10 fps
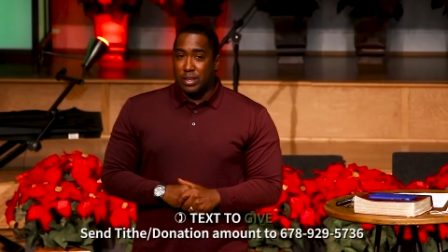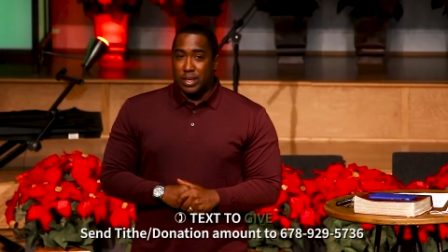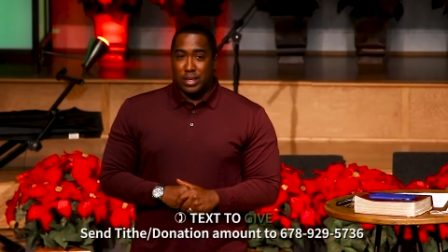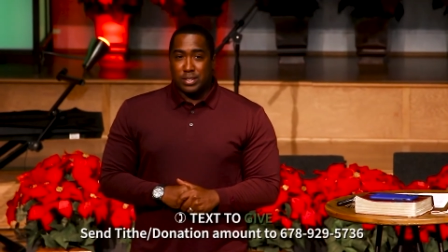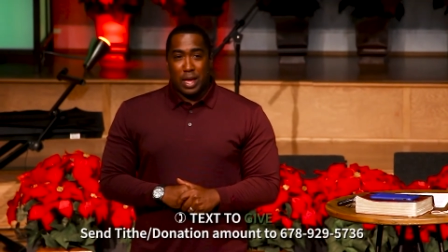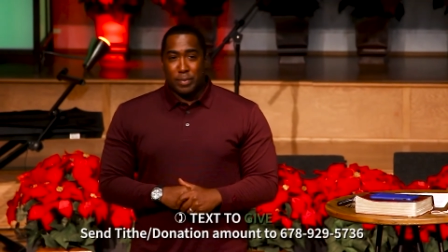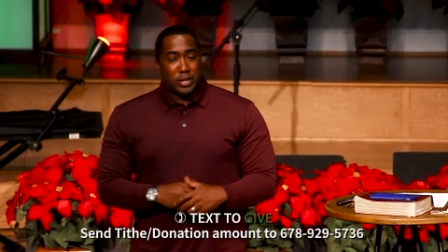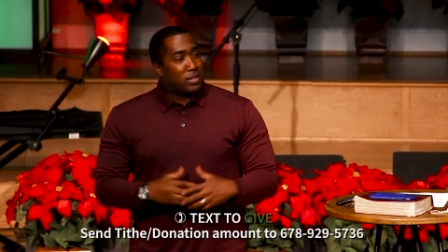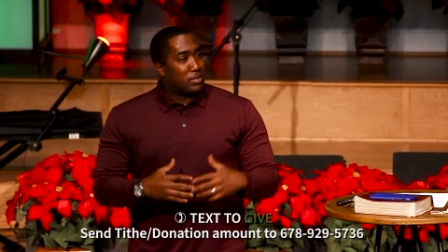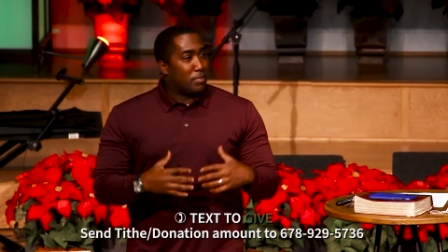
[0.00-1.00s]
it's not
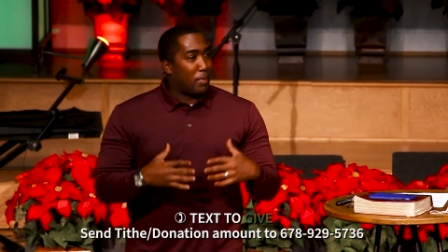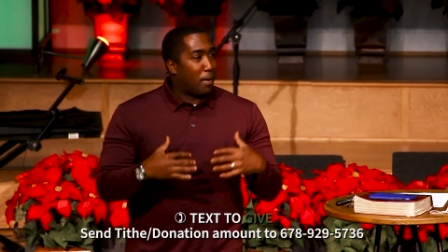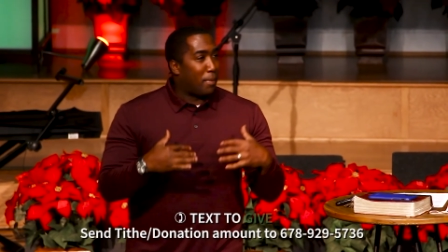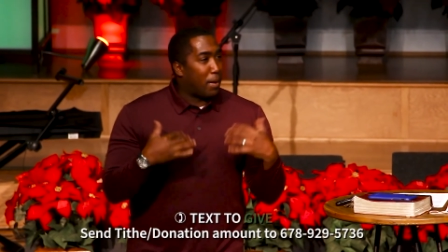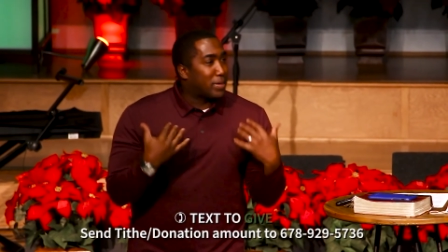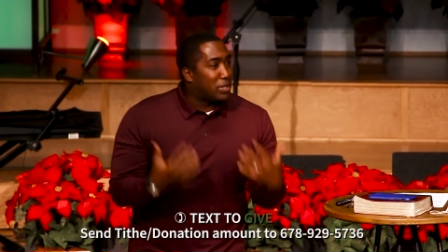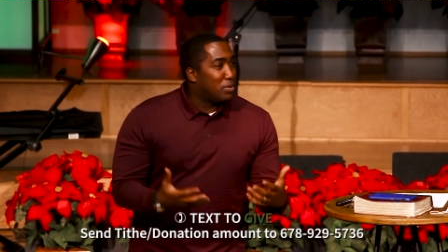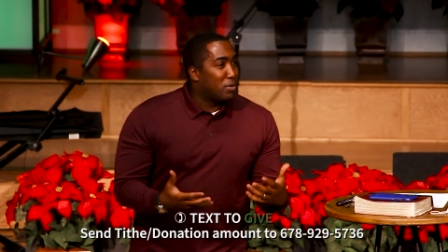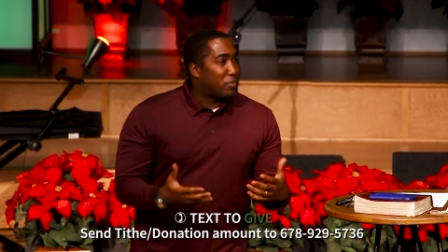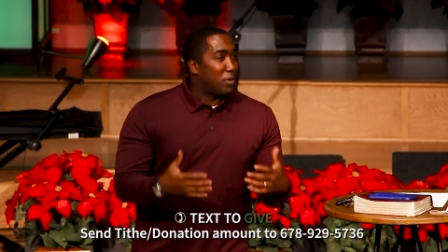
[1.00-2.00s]
because mama
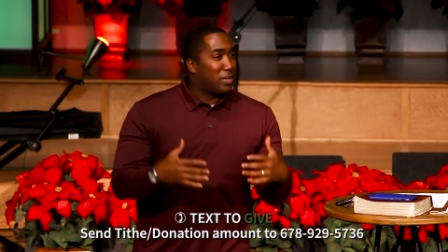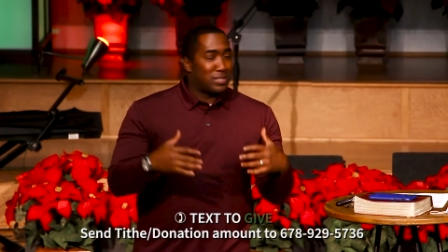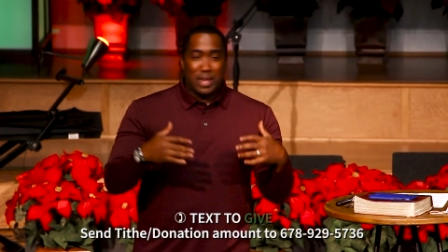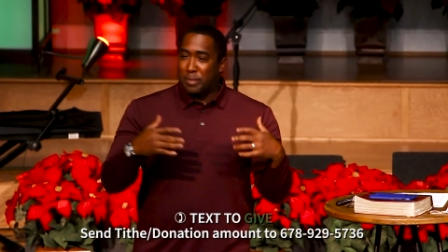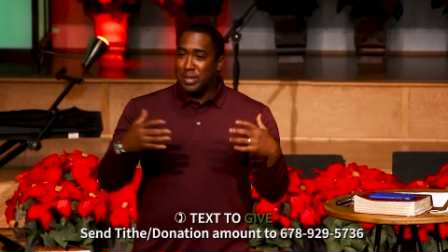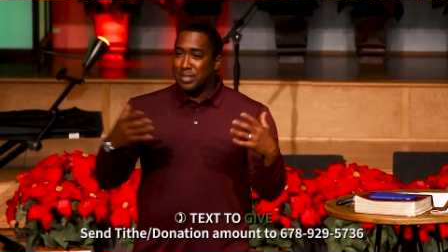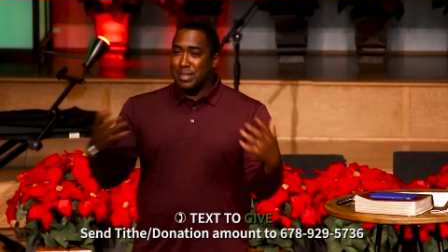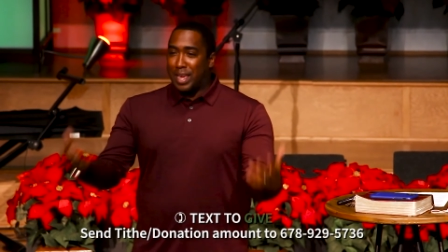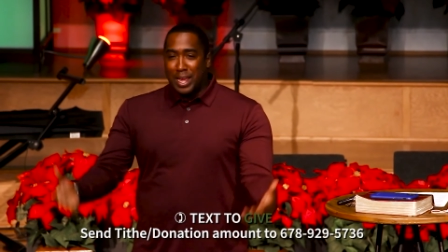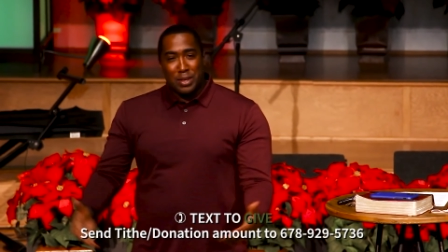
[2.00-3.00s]
can do it for you, it's not
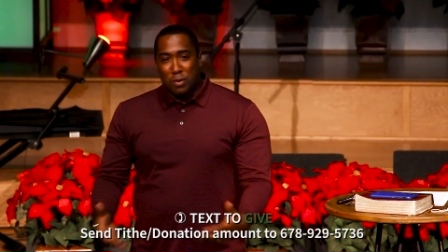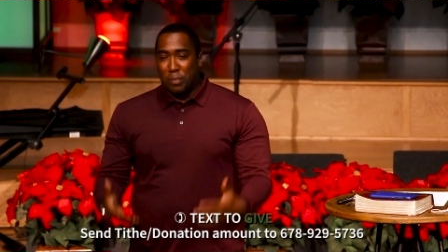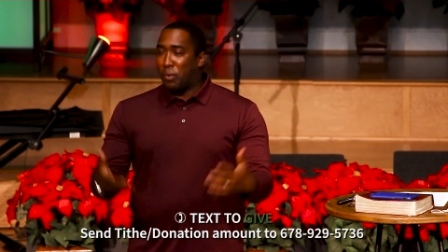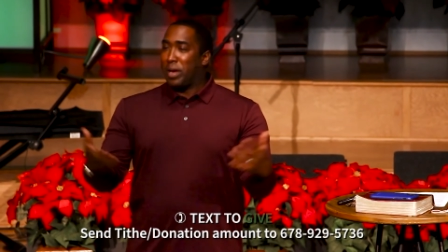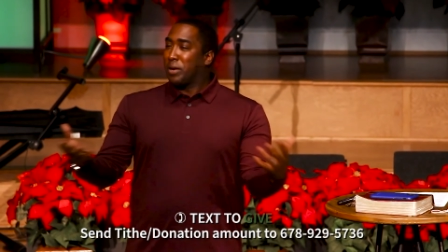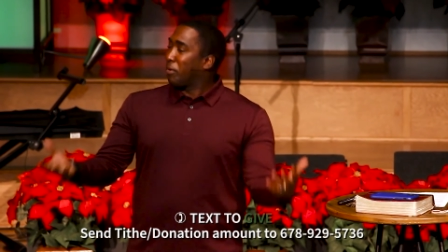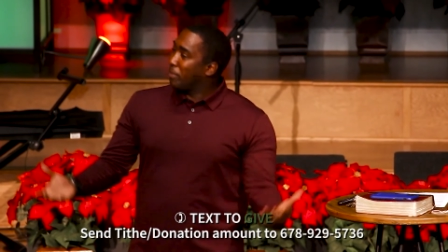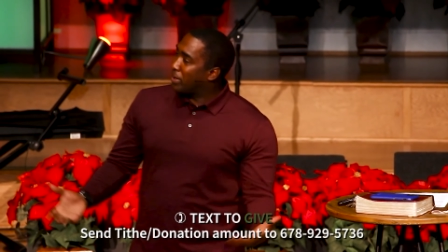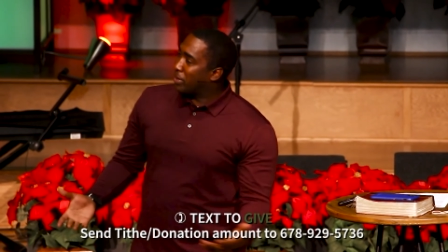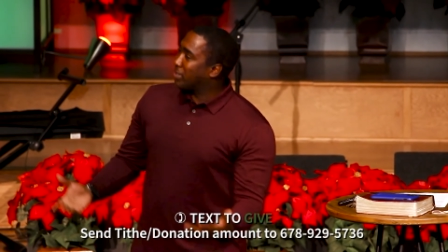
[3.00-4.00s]
because of daddy or a praying
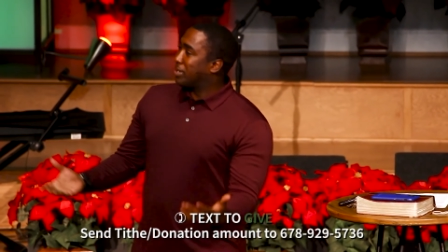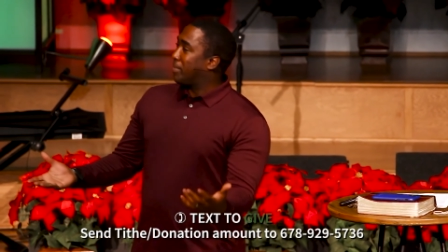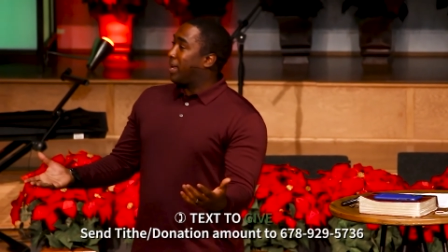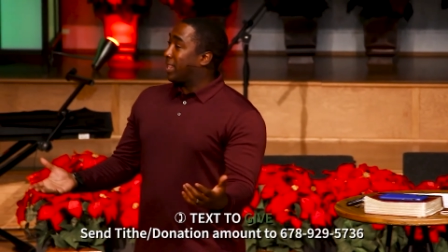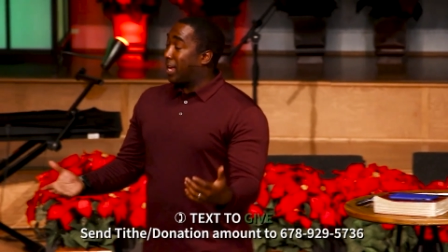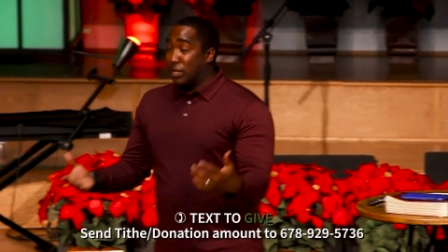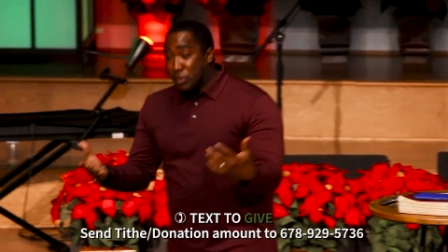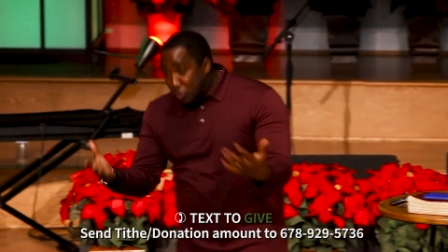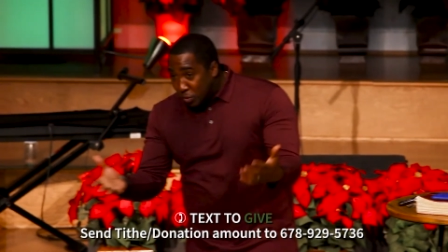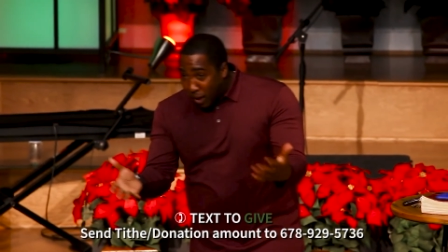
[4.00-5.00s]
grandmother or something like that.
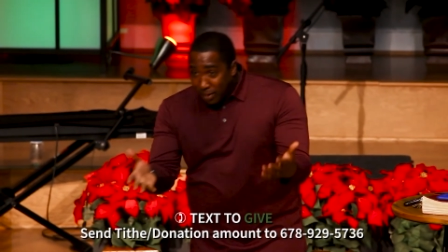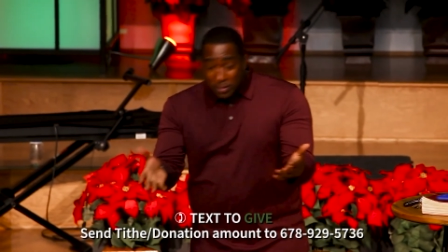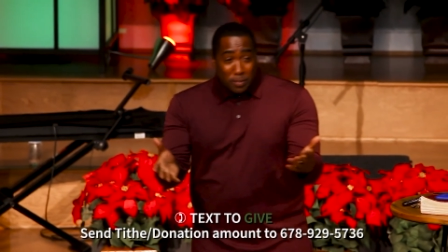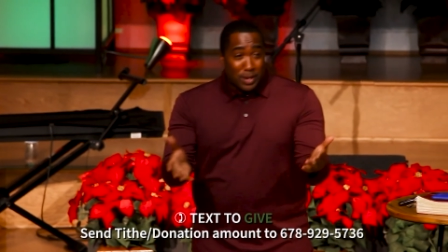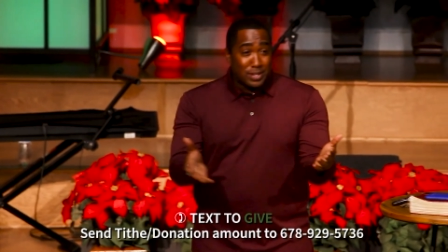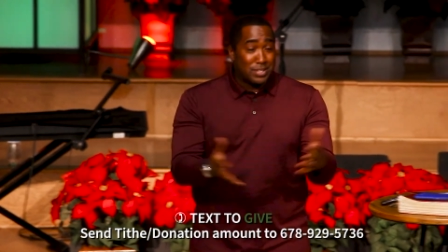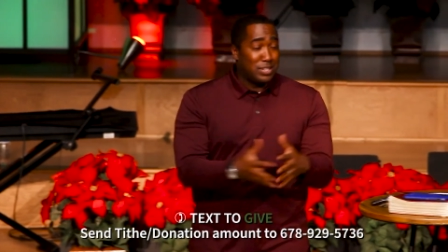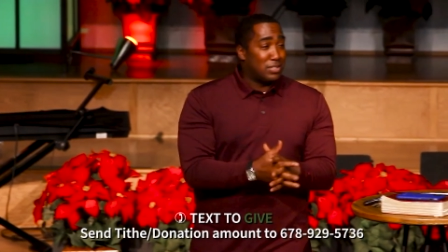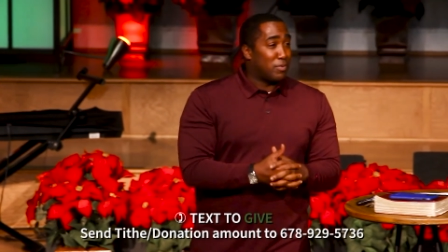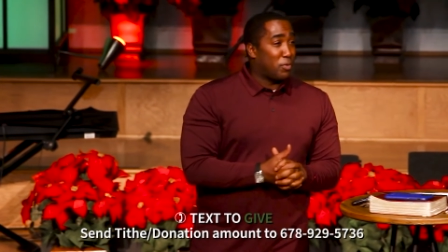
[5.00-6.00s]
You have to make a
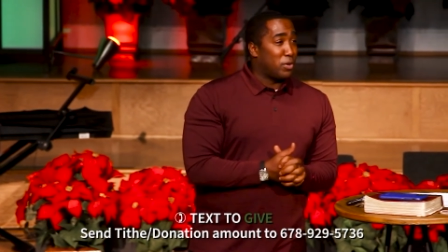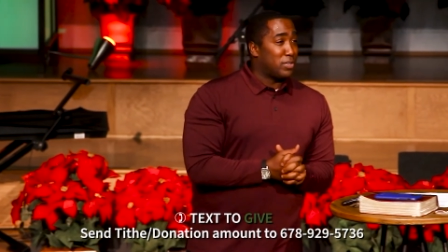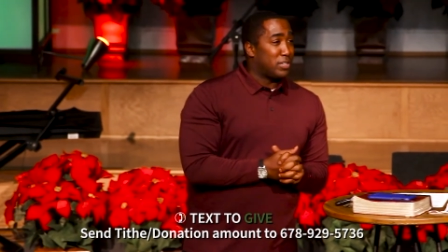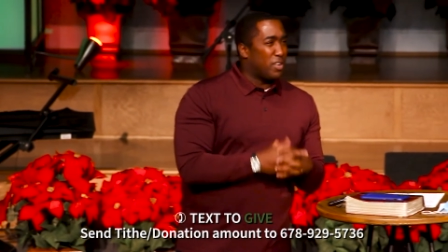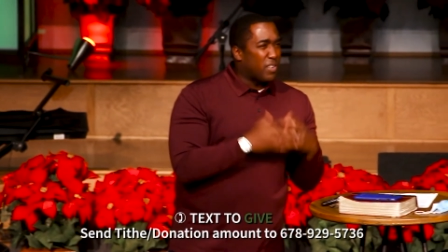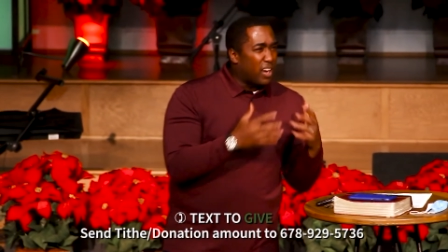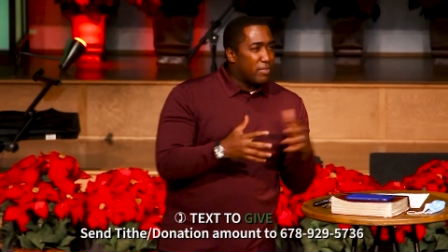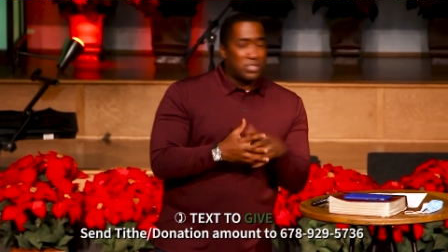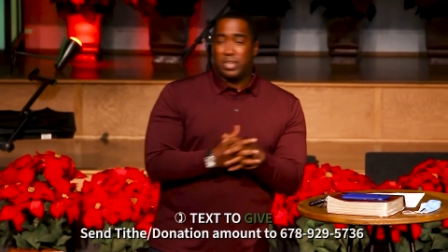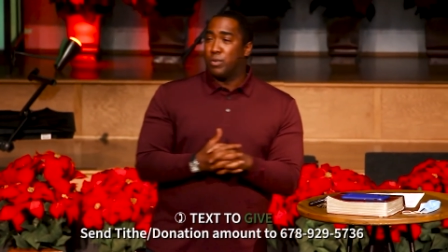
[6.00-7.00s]
decision for yourself,
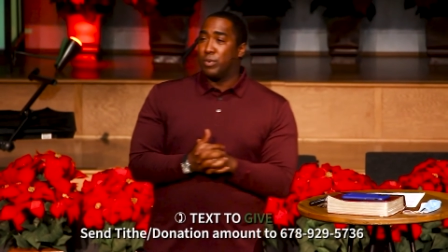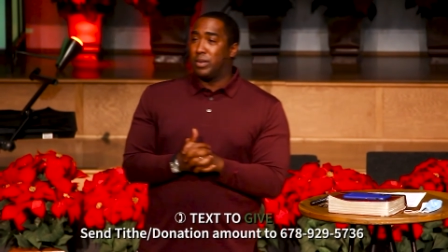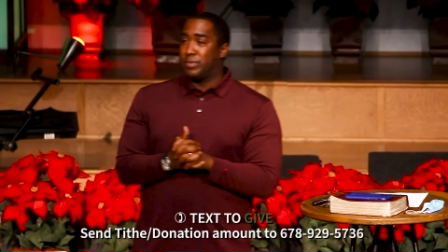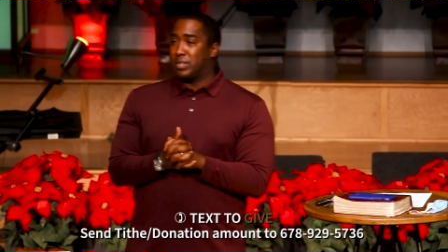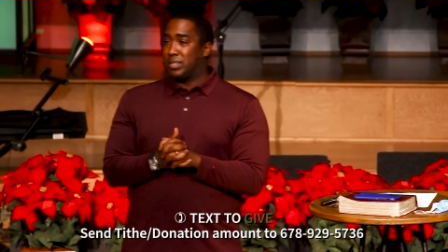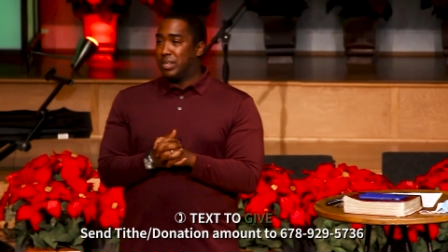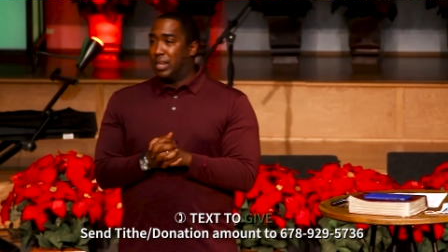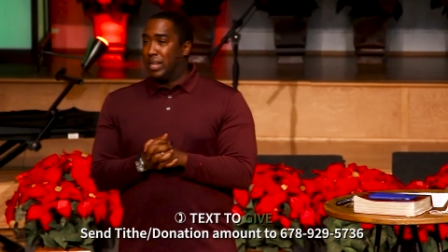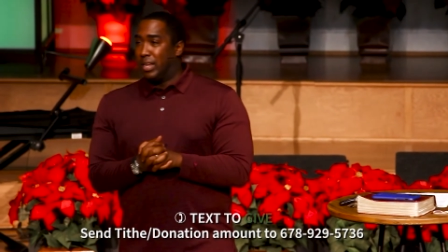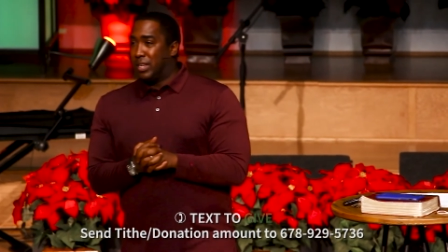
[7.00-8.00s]
every single one of us.
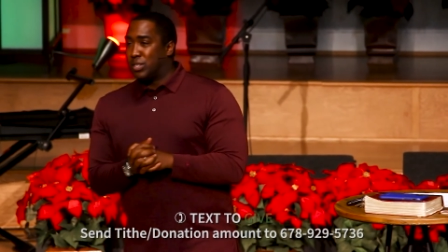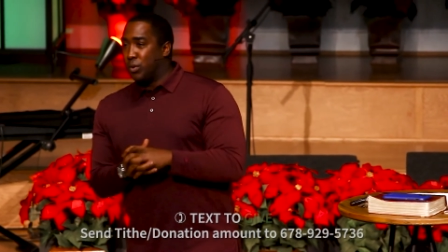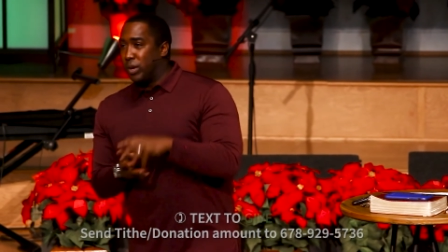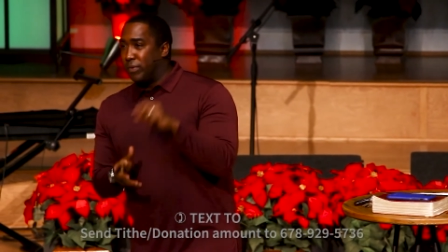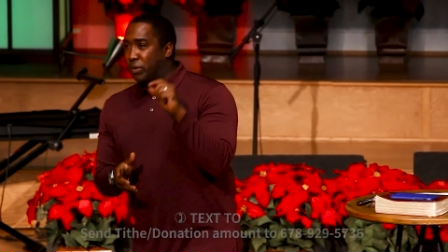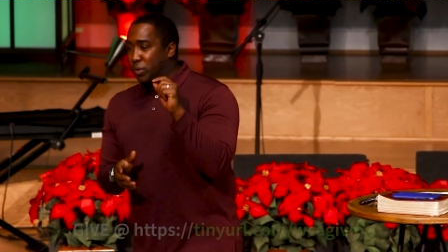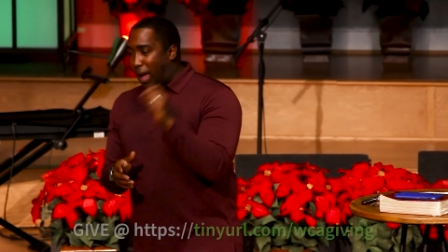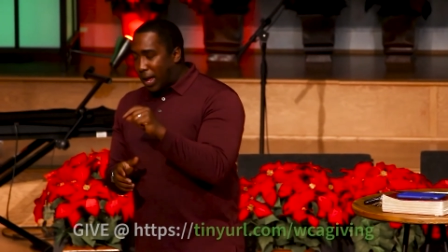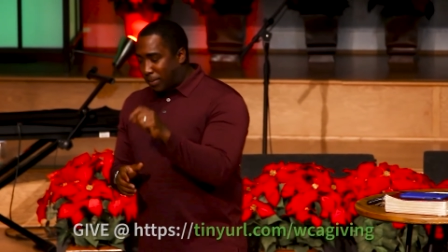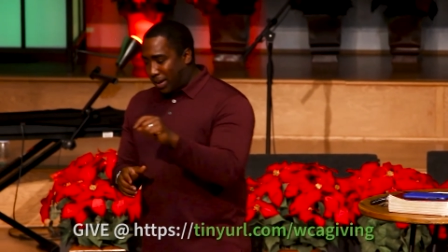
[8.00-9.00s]
And so if you
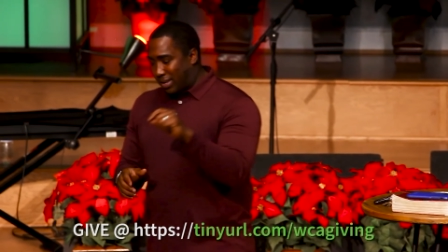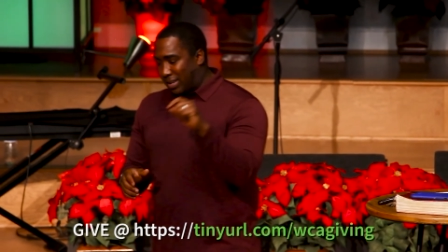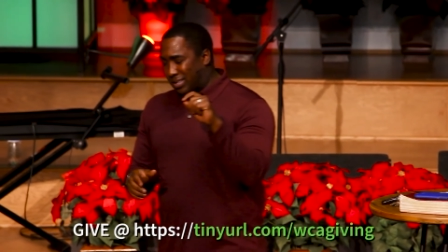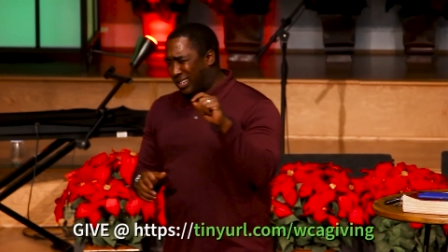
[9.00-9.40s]
hadn't made that